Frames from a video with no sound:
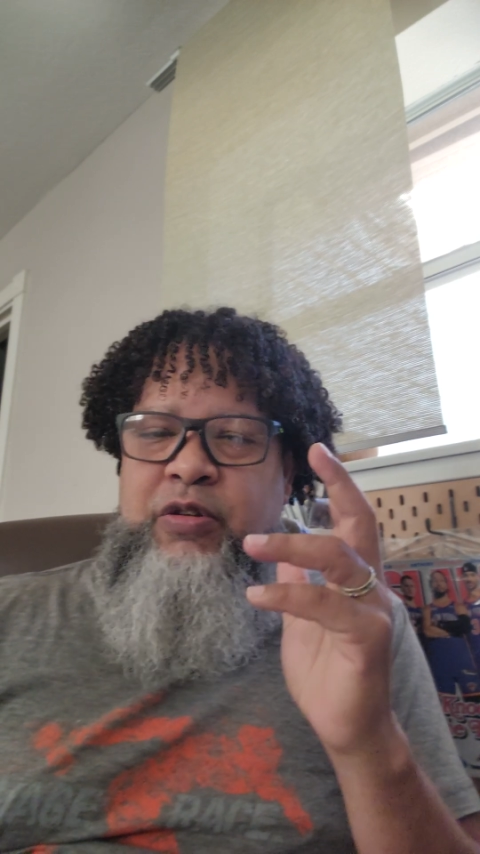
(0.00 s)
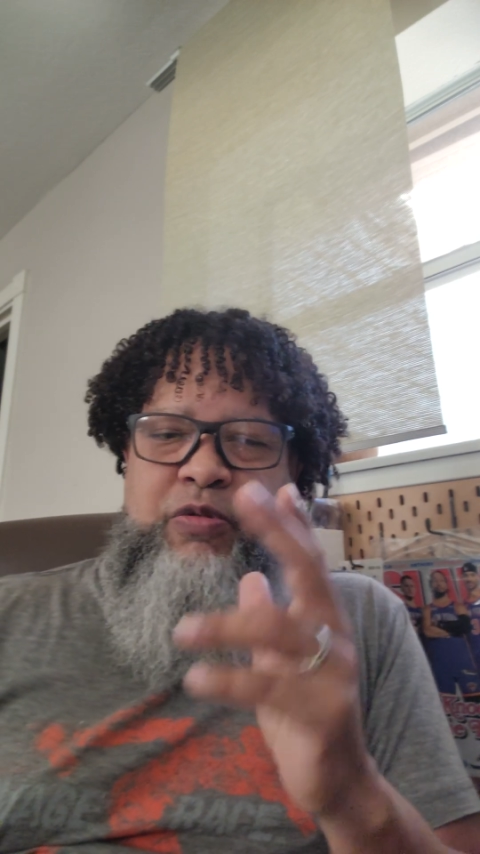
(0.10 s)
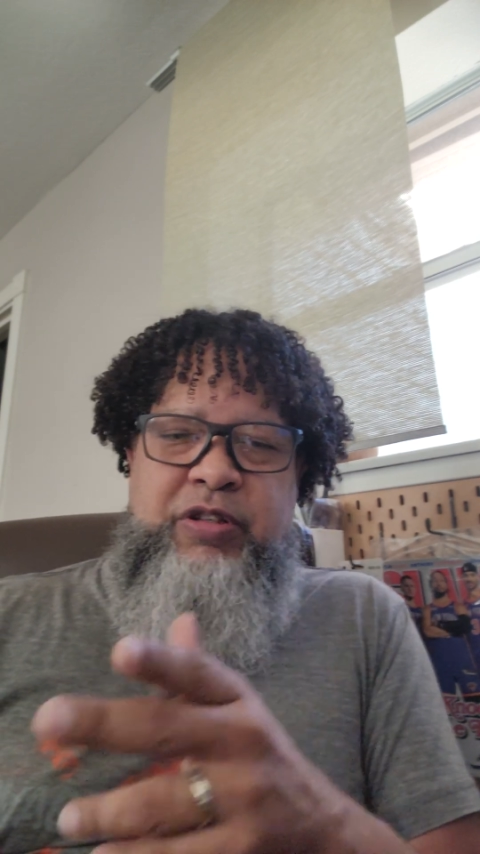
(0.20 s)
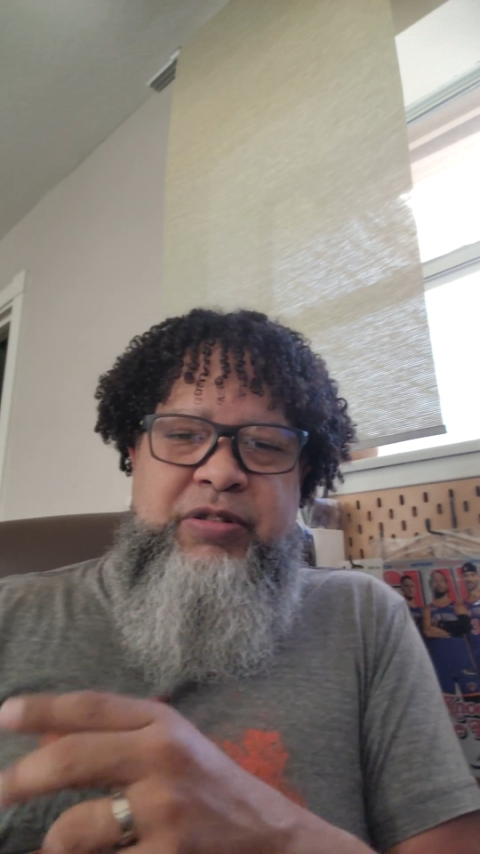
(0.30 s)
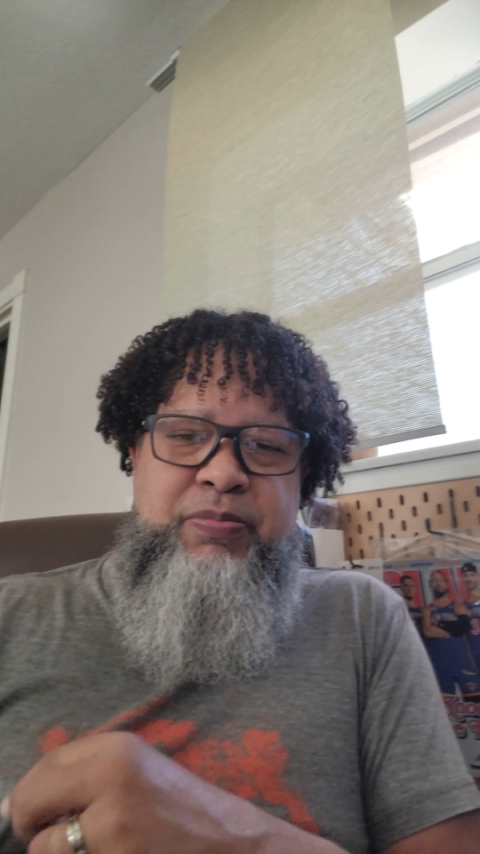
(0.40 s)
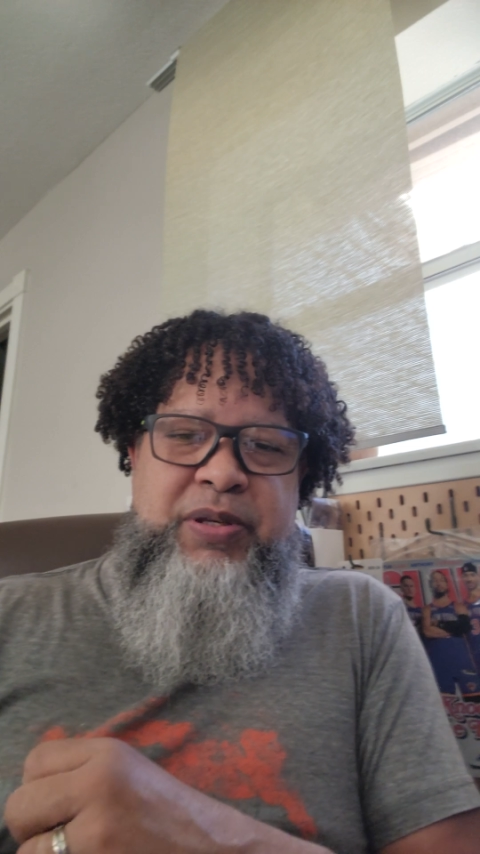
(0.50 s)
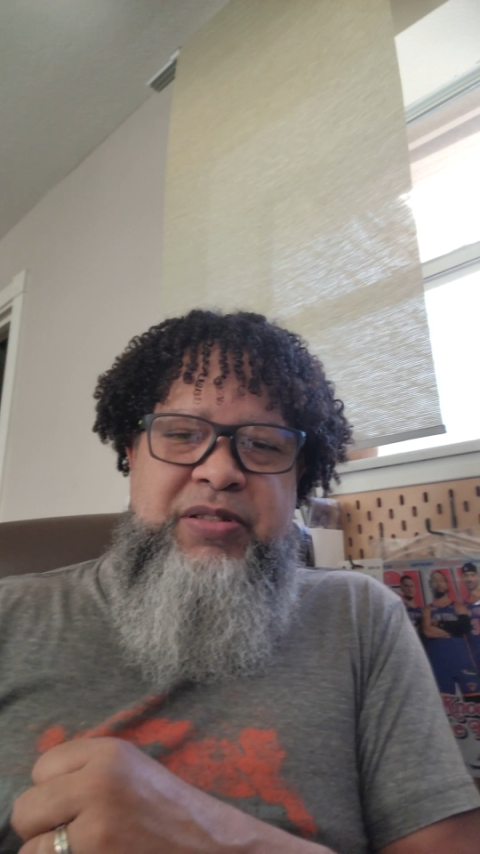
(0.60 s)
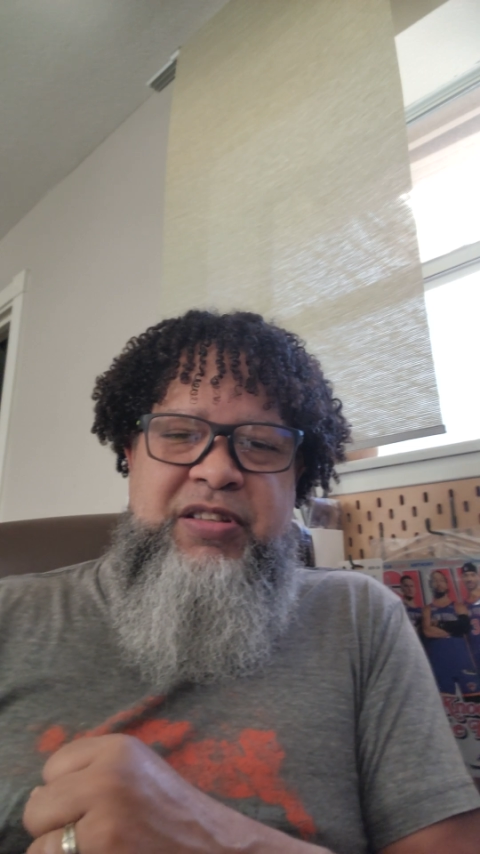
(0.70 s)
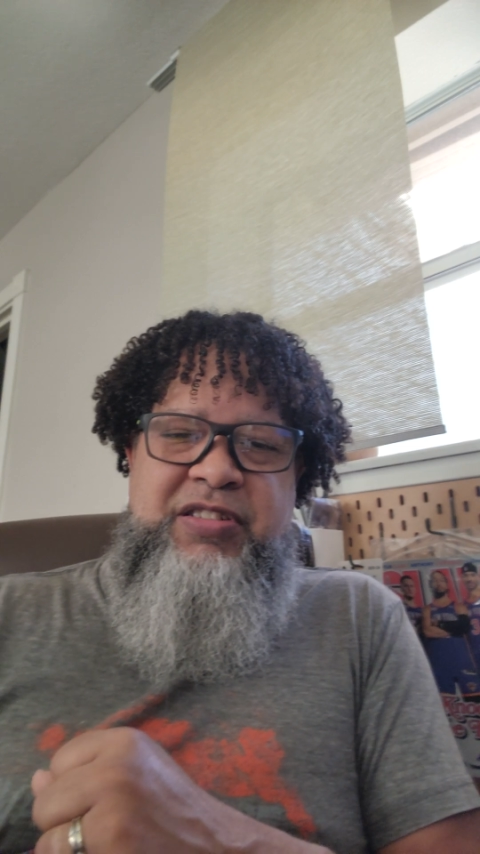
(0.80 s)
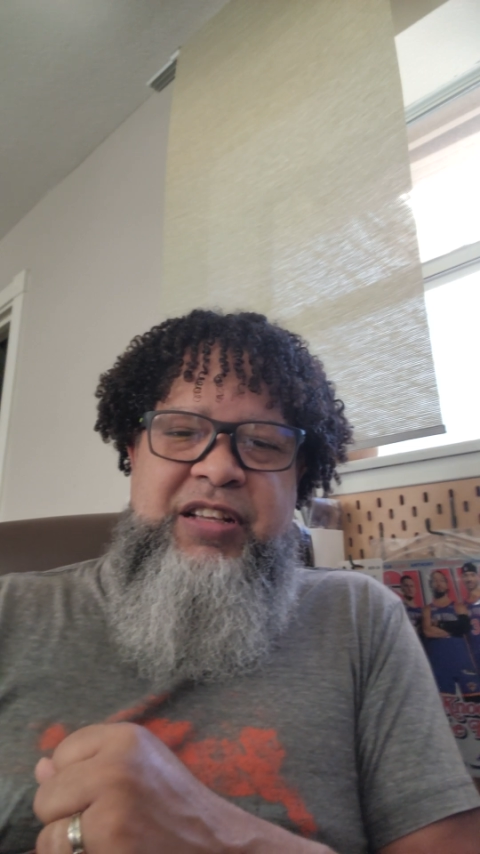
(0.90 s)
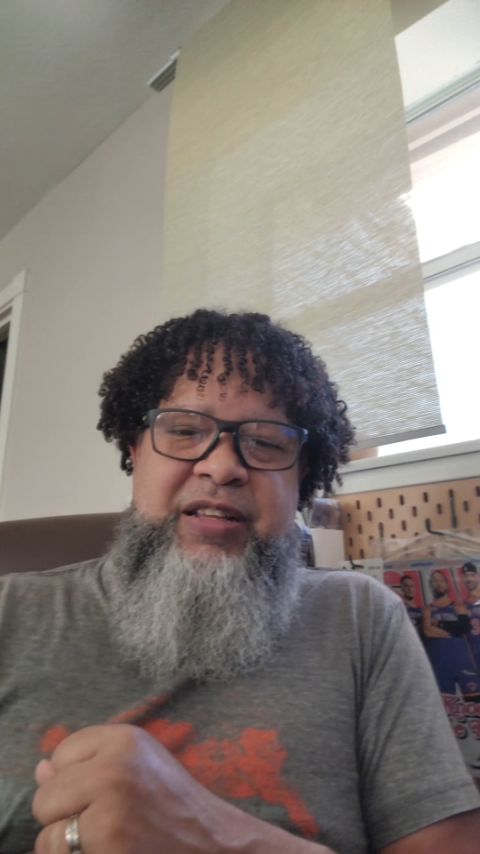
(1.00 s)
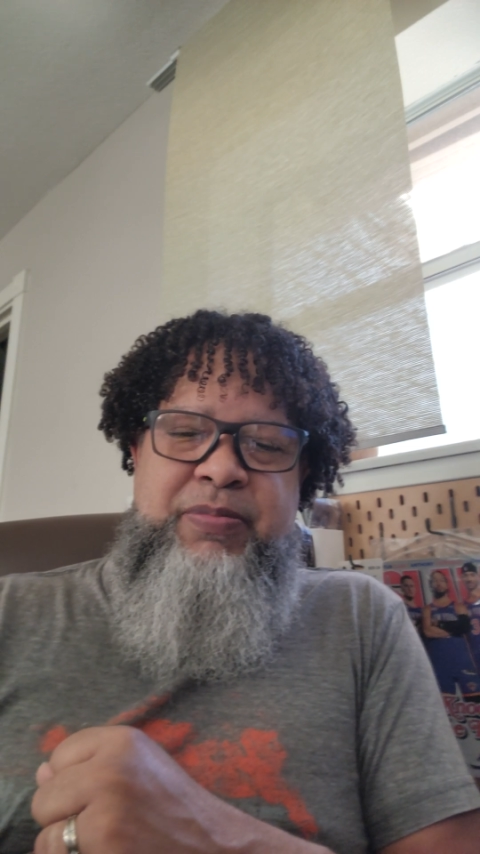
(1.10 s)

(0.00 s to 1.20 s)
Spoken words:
rest in peace to Jelly